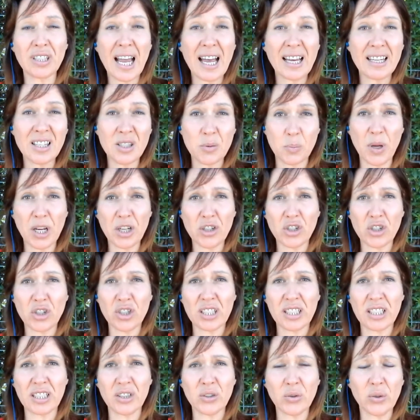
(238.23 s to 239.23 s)

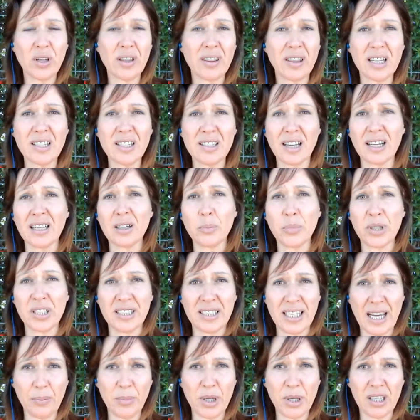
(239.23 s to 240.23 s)
especially during things like a
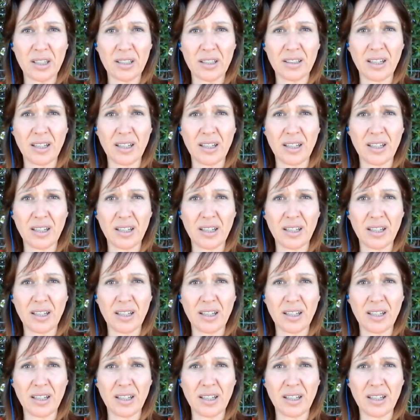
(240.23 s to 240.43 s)
pandemic,